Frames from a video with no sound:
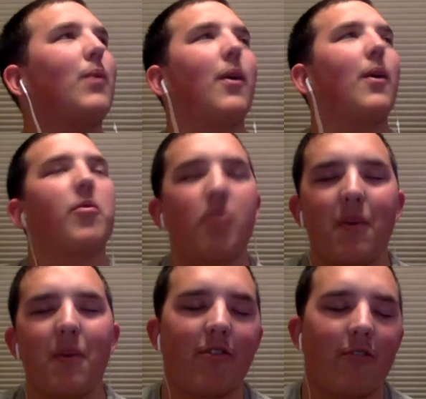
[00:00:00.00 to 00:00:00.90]
to interact with
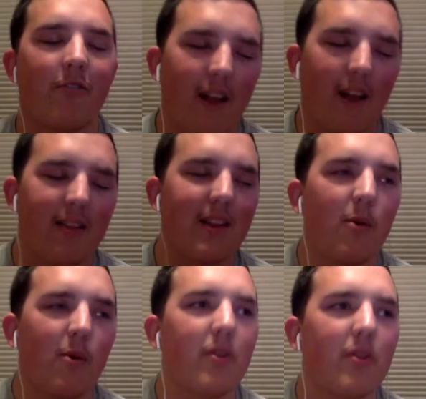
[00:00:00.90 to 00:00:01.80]
so many different fans.
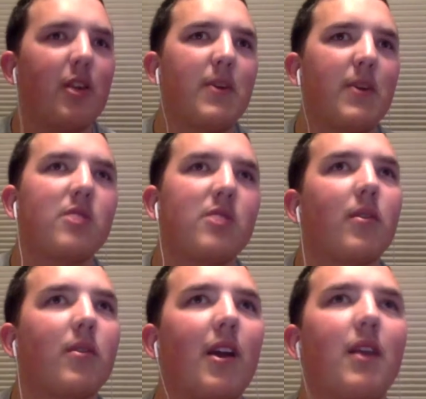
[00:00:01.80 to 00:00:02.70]
I think one thing you
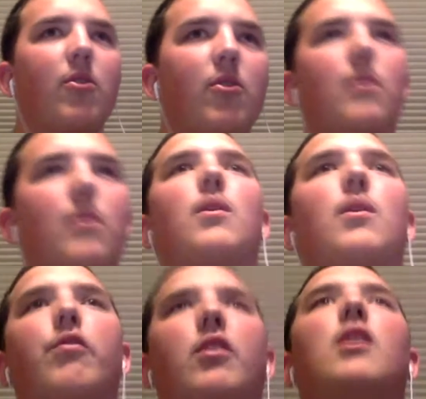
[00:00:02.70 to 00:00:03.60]
mentioned with like if you
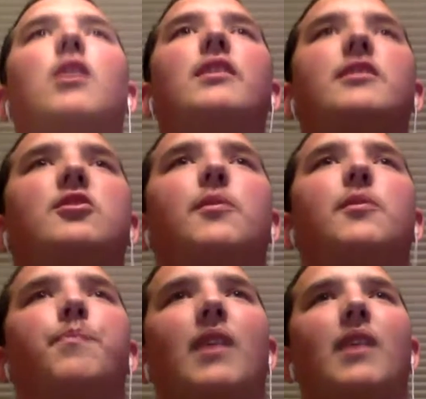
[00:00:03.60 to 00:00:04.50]
worked for a college